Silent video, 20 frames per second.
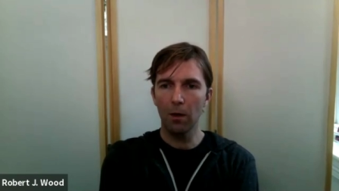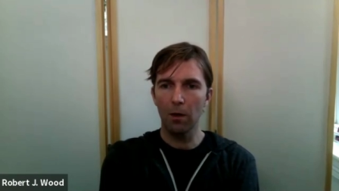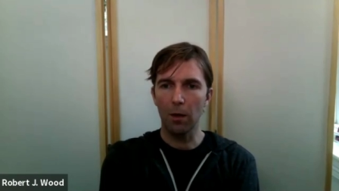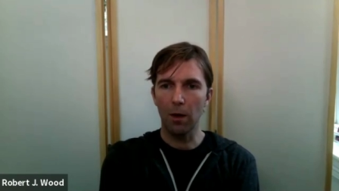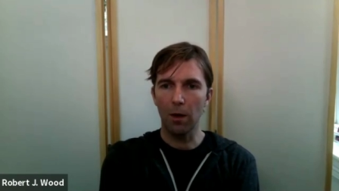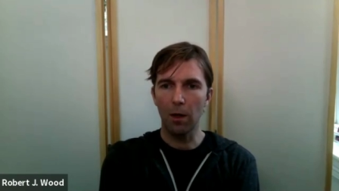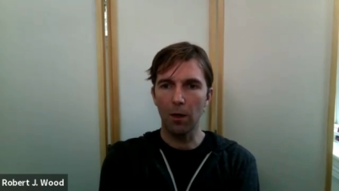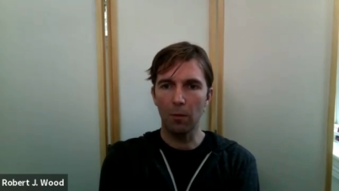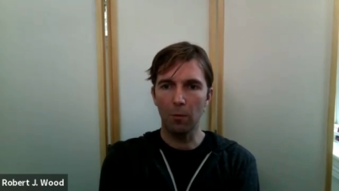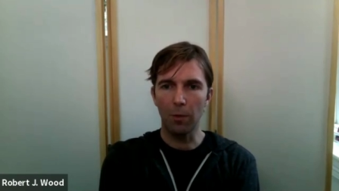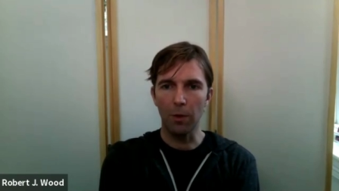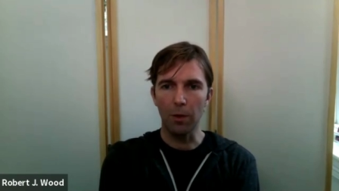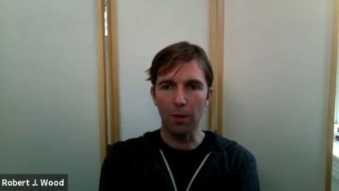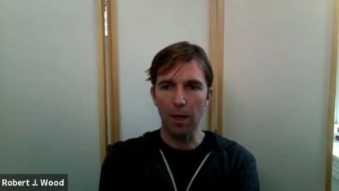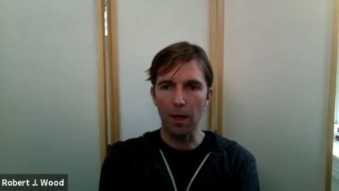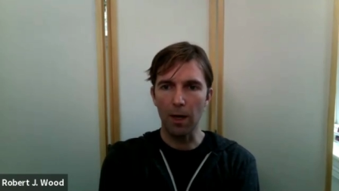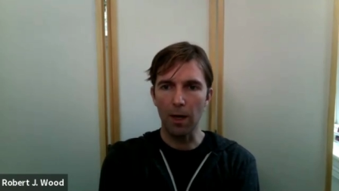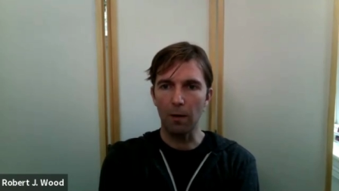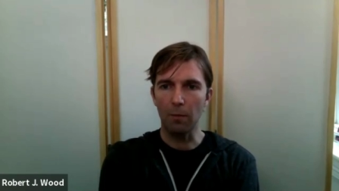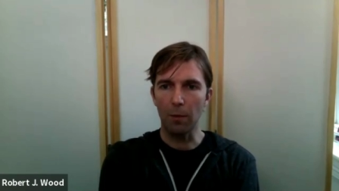uh, but
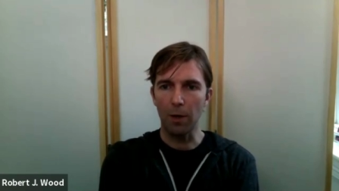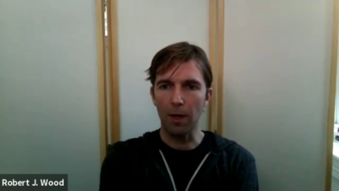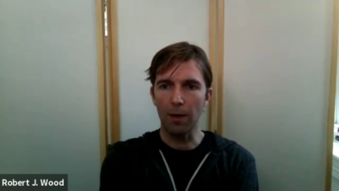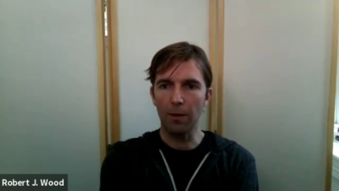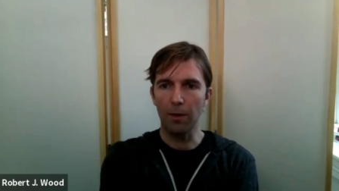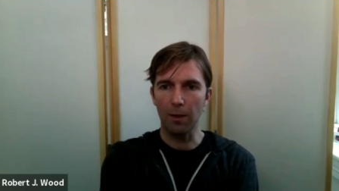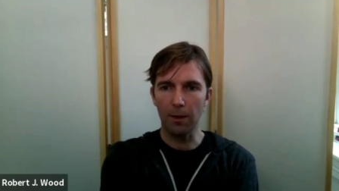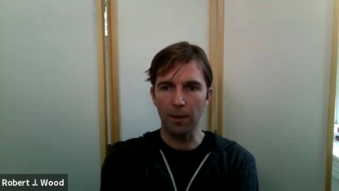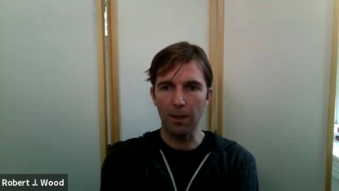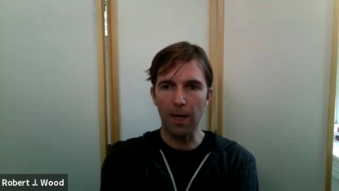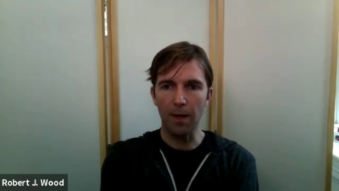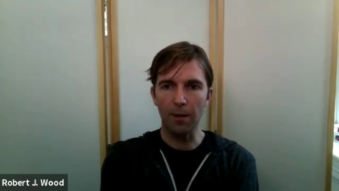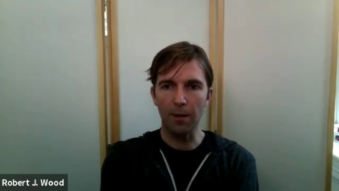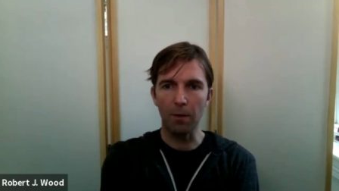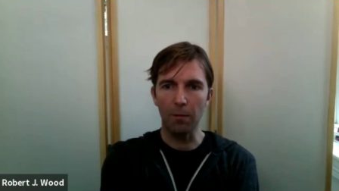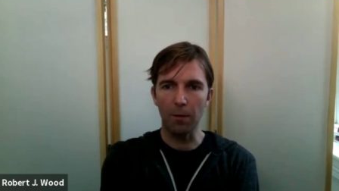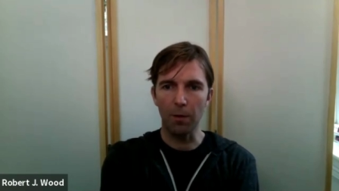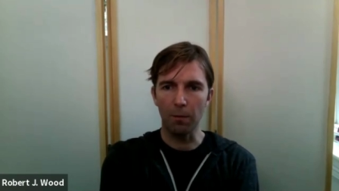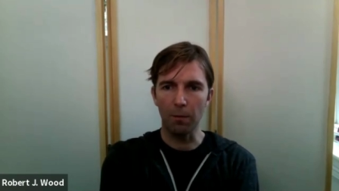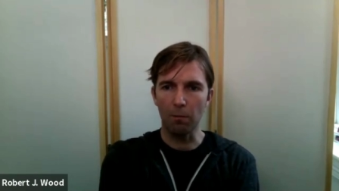yeah, but I think again,
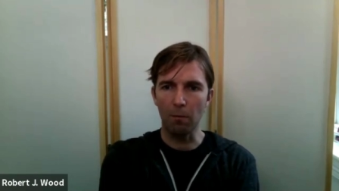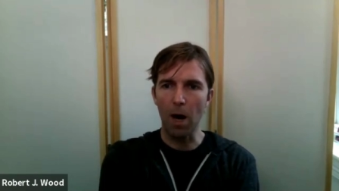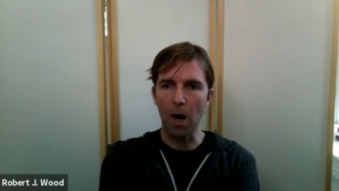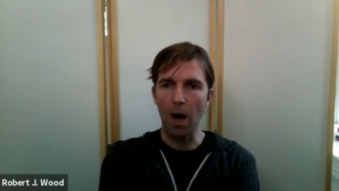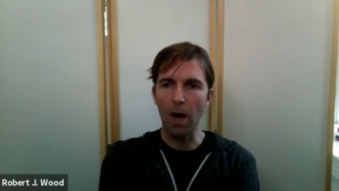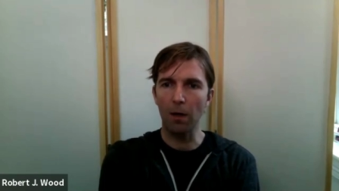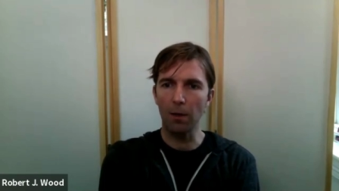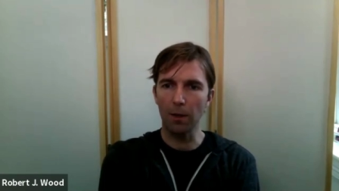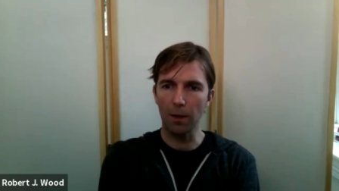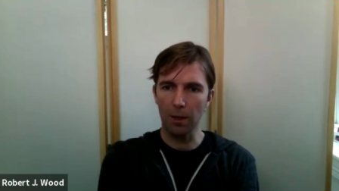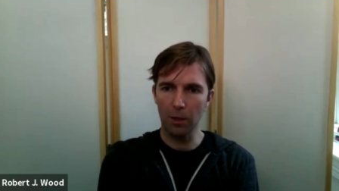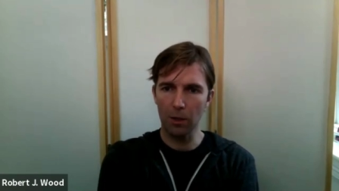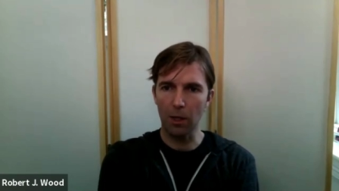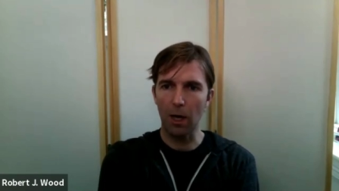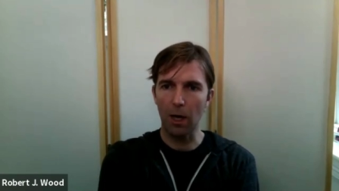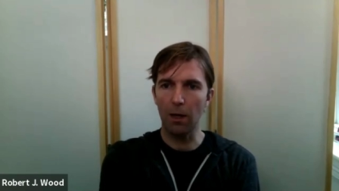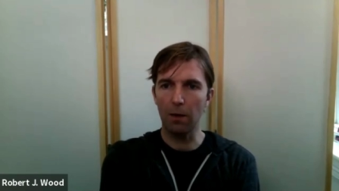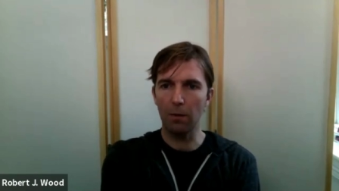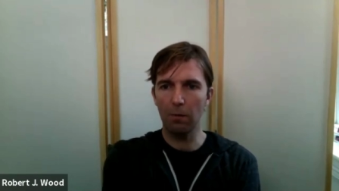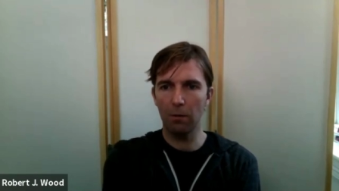the, the modeling
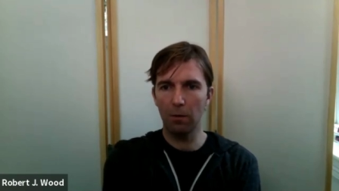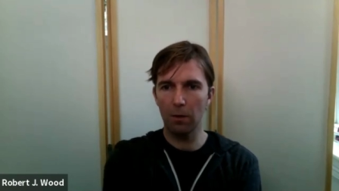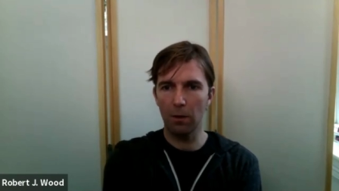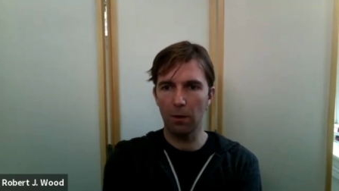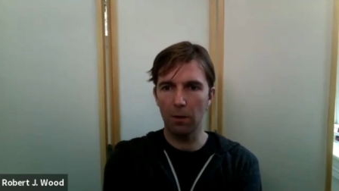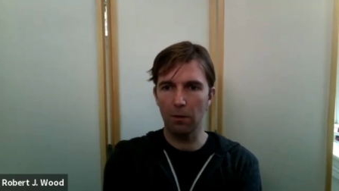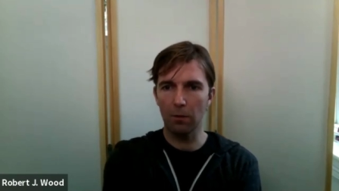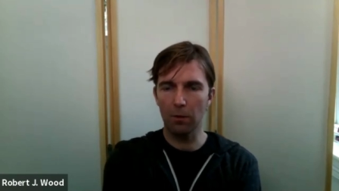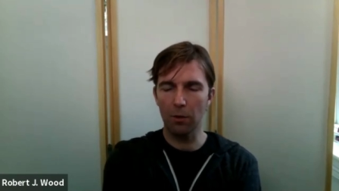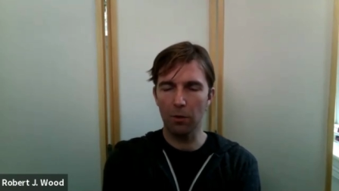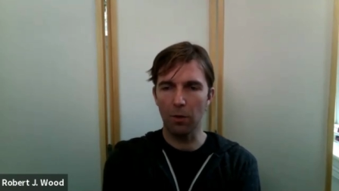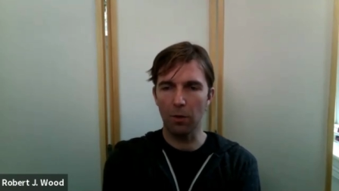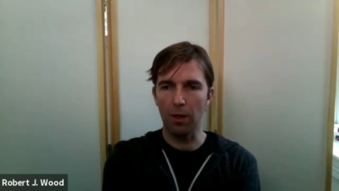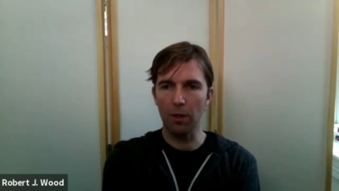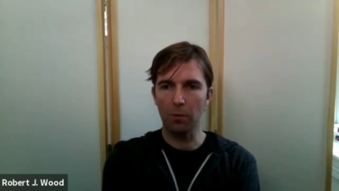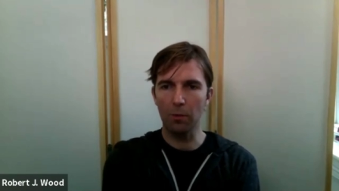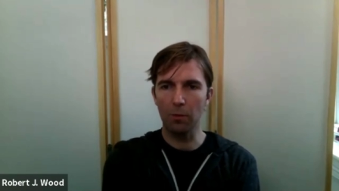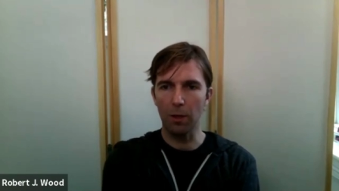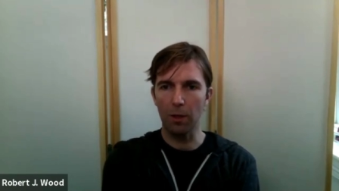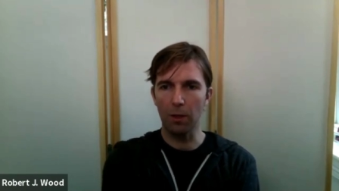side uh,
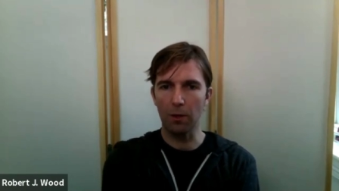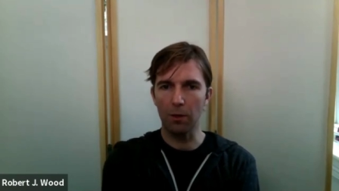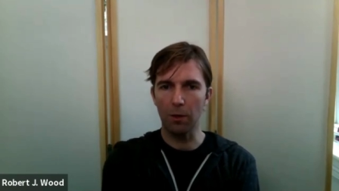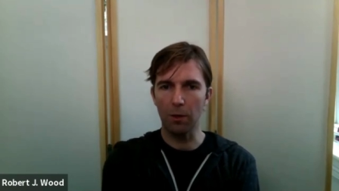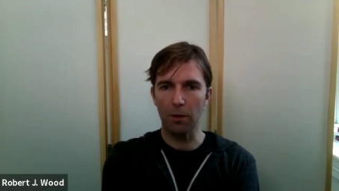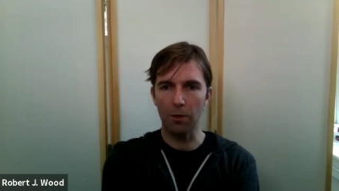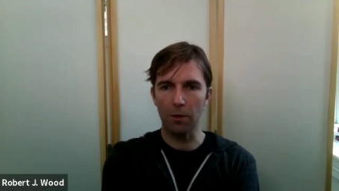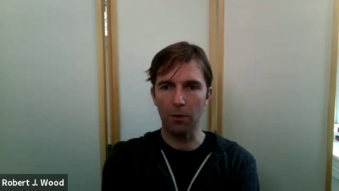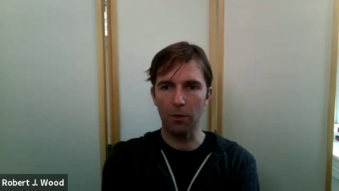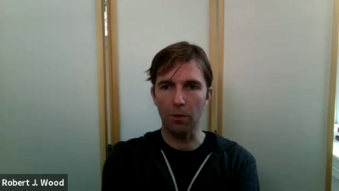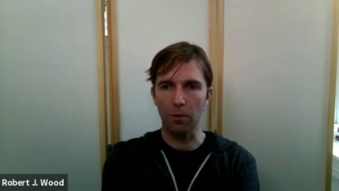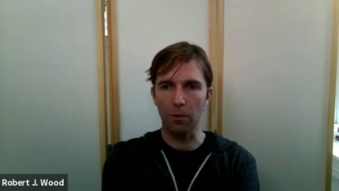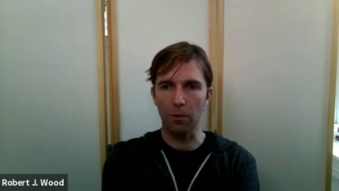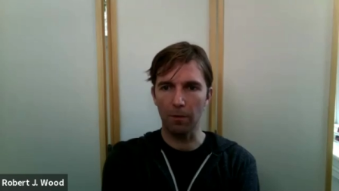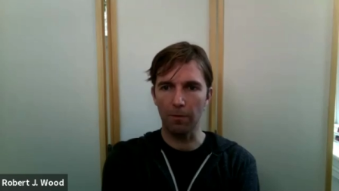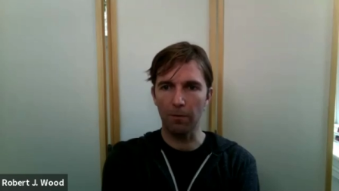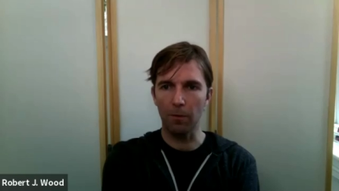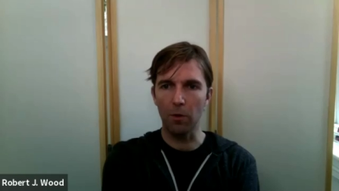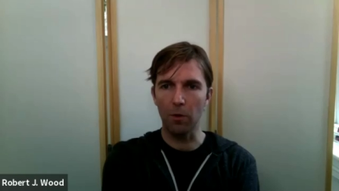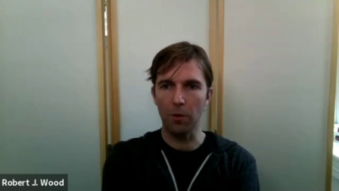strikes me as, as the,
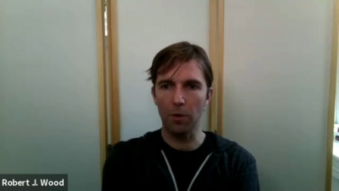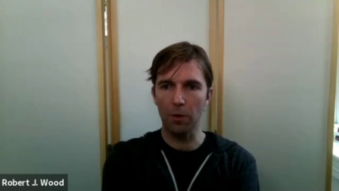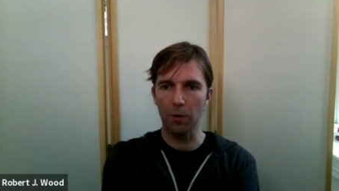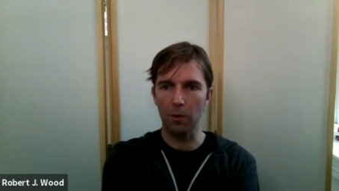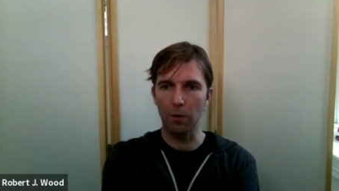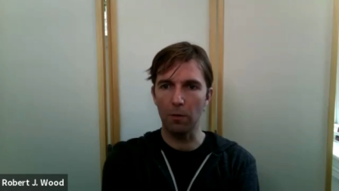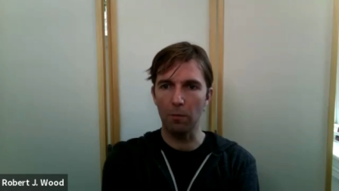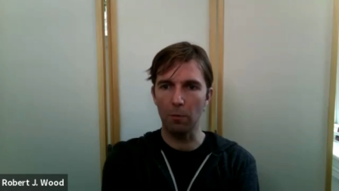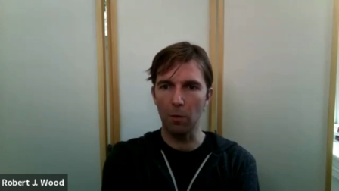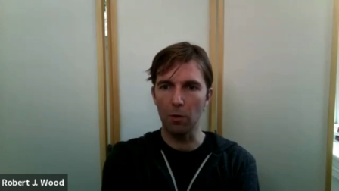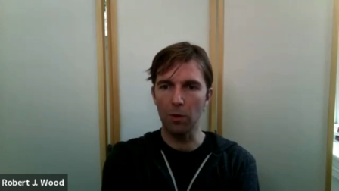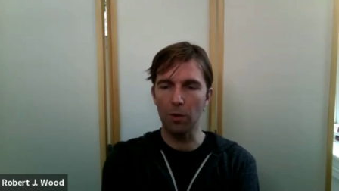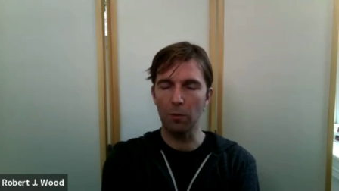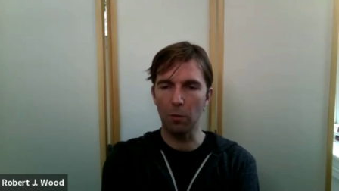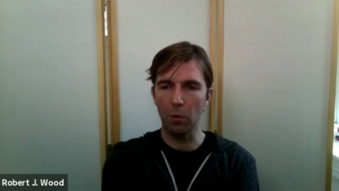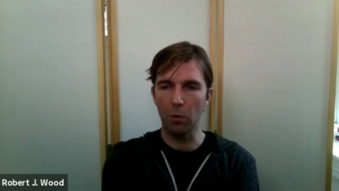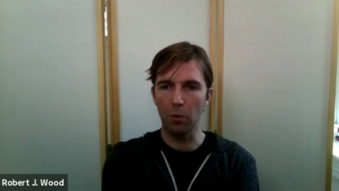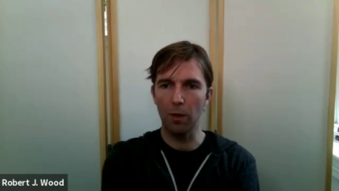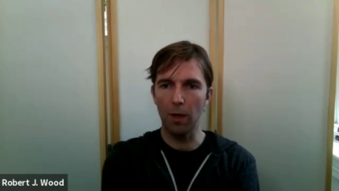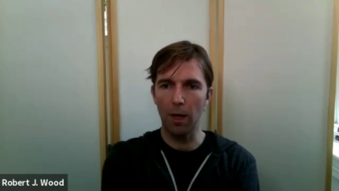the first and, and most
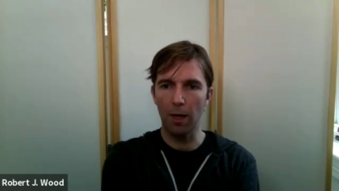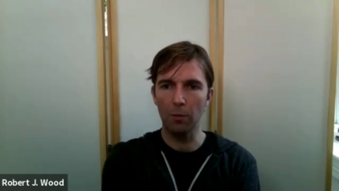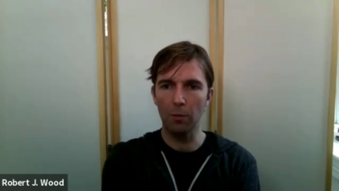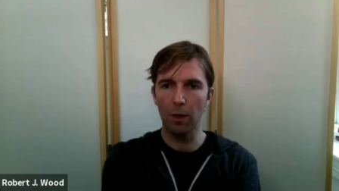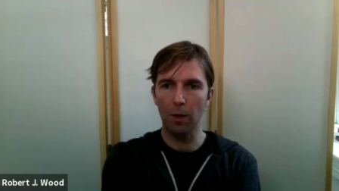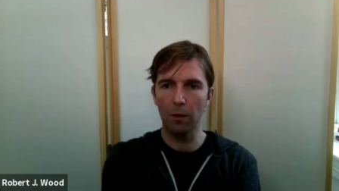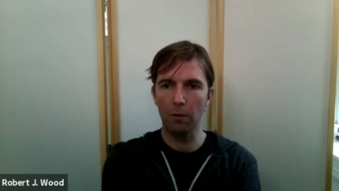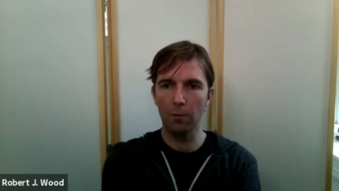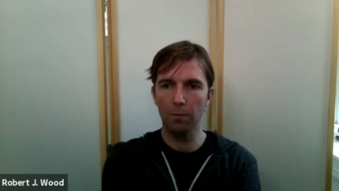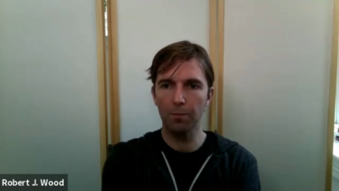important aspect.